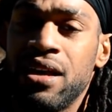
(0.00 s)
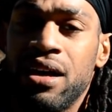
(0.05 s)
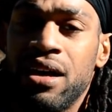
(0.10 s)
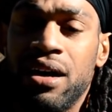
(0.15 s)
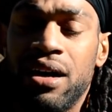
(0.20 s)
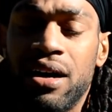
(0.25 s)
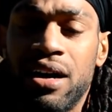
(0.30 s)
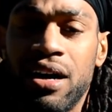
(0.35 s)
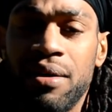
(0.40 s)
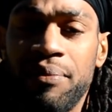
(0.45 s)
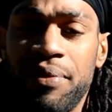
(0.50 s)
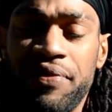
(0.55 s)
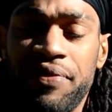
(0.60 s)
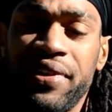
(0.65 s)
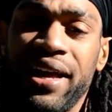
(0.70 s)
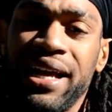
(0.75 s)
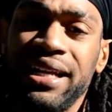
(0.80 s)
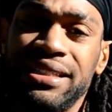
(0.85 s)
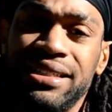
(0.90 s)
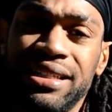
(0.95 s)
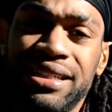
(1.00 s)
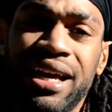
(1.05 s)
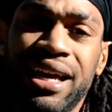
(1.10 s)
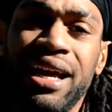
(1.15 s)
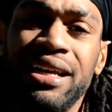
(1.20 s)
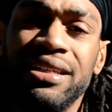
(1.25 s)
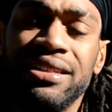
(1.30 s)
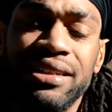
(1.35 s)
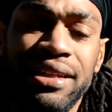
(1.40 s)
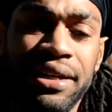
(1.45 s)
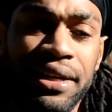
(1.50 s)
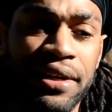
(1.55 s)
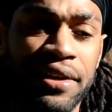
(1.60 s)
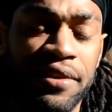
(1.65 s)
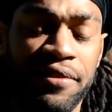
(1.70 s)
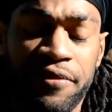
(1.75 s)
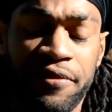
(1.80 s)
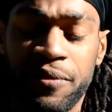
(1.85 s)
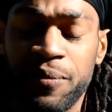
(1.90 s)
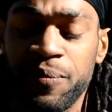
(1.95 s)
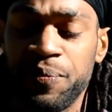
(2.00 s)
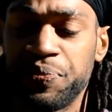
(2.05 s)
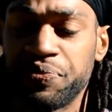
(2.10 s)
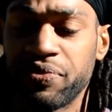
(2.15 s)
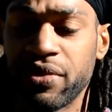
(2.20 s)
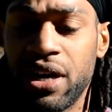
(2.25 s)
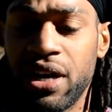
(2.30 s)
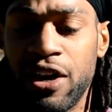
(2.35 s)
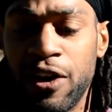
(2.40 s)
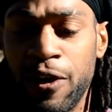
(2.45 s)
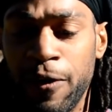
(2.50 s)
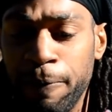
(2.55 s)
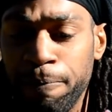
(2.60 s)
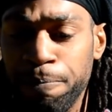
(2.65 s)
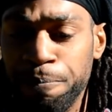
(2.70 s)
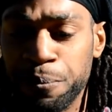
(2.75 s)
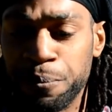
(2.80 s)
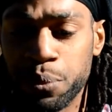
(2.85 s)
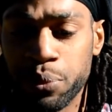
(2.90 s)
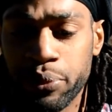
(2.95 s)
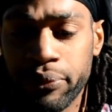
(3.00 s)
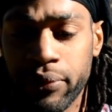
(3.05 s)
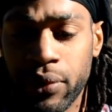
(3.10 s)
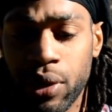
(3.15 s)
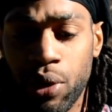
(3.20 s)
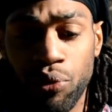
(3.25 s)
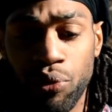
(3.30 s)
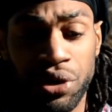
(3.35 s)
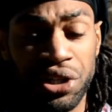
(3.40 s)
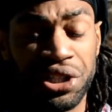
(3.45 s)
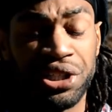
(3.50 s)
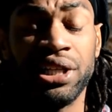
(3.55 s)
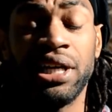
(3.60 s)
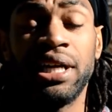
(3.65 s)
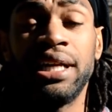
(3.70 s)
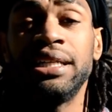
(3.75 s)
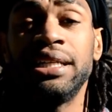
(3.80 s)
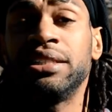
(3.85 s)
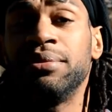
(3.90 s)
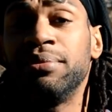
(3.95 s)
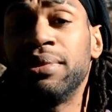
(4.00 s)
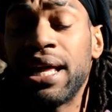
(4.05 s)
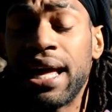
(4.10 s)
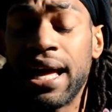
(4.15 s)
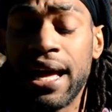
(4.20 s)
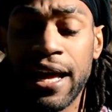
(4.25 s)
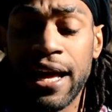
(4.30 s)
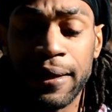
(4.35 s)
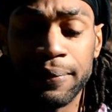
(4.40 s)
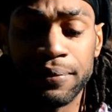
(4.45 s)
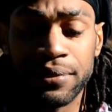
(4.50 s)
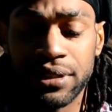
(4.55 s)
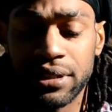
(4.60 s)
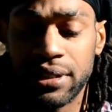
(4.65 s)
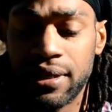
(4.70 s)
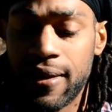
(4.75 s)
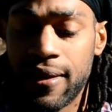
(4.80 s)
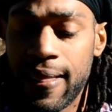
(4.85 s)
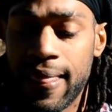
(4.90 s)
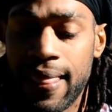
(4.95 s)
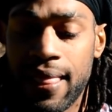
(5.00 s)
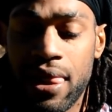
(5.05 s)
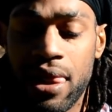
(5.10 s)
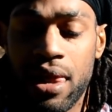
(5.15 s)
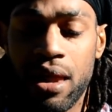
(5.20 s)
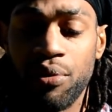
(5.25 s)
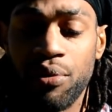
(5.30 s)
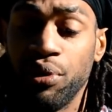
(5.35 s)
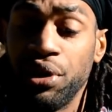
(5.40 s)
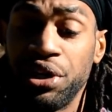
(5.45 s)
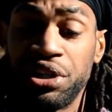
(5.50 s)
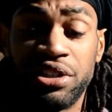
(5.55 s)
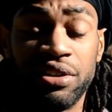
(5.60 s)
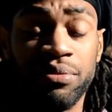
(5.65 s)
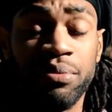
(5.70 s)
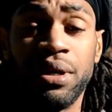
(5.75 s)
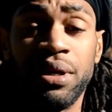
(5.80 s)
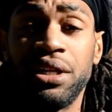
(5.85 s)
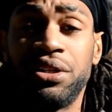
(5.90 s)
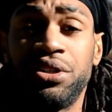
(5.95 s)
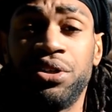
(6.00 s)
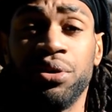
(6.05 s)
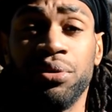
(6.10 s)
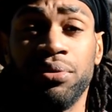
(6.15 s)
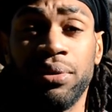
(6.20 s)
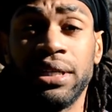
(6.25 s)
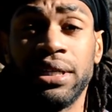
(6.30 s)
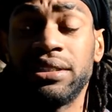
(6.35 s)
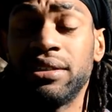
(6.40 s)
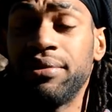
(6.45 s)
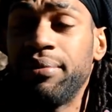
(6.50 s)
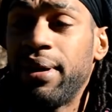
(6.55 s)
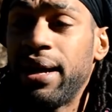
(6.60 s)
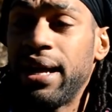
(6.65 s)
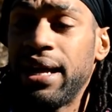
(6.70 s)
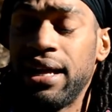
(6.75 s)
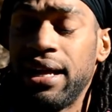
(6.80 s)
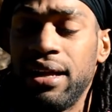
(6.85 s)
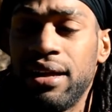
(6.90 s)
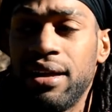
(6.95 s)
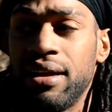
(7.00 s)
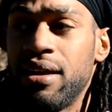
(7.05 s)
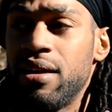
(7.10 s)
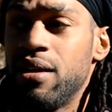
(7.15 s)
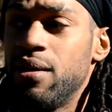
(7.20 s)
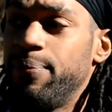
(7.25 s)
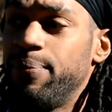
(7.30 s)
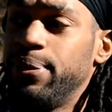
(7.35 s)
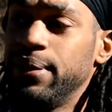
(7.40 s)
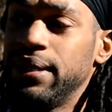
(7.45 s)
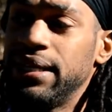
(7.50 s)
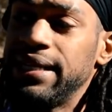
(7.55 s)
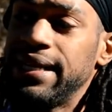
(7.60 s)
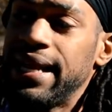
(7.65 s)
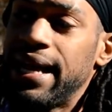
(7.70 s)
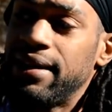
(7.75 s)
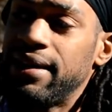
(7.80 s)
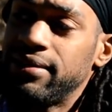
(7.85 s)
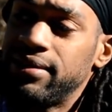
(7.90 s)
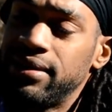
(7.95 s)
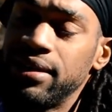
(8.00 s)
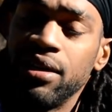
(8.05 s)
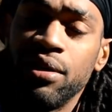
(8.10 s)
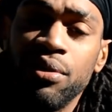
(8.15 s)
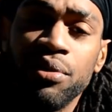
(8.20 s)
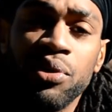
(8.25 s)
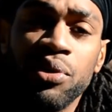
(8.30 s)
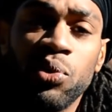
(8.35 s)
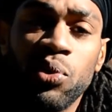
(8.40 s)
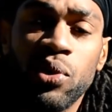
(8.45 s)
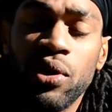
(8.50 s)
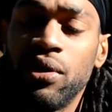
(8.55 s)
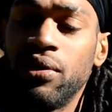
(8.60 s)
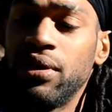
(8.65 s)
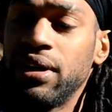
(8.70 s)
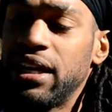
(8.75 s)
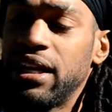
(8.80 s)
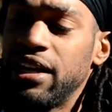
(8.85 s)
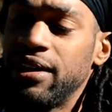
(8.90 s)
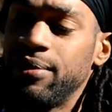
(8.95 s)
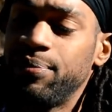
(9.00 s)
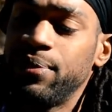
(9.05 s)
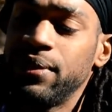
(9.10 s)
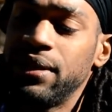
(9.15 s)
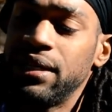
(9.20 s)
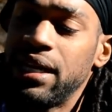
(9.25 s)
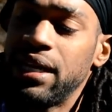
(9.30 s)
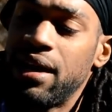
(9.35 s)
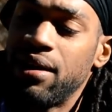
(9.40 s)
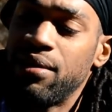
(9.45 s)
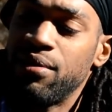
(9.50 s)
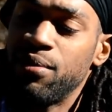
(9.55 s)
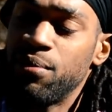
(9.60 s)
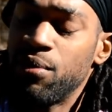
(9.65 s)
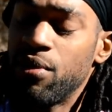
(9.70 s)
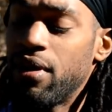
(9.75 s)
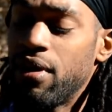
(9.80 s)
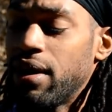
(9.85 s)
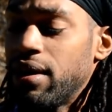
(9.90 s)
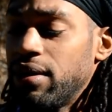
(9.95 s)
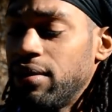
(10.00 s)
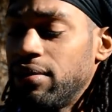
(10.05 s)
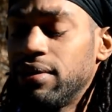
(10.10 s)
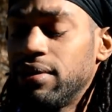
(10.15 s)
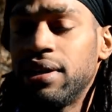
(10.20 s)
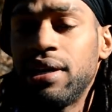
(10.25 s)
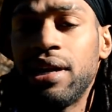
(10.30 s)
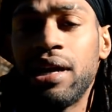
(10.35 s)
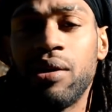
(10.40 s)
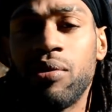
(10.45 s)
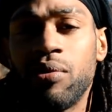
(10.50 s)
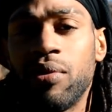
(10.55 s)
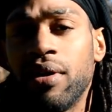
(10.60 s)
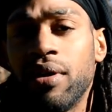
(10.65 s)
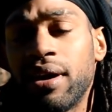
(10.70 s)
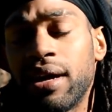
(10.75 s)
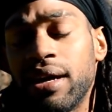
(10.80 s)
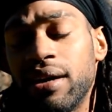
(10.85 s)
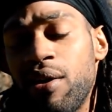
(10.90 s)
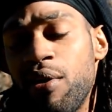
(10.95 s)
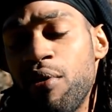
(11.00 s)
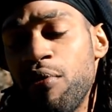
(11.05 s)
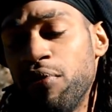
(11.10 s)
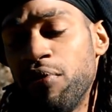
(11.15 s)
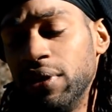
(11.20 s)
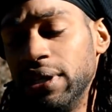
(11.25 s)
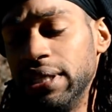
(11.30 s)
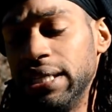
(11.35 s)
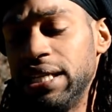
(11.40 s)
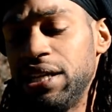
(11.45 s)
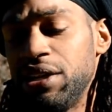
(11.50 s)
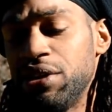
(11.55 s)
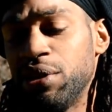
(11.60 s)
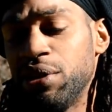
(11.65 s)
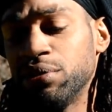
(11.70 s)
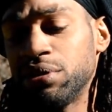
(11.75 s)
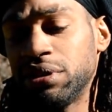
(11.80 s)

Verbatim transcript: Um, if that's the case, leave. Um, restudy some labs, resubmit your resume, put it out there on the world again, put it out on the market, on the network, and hopefully, you know,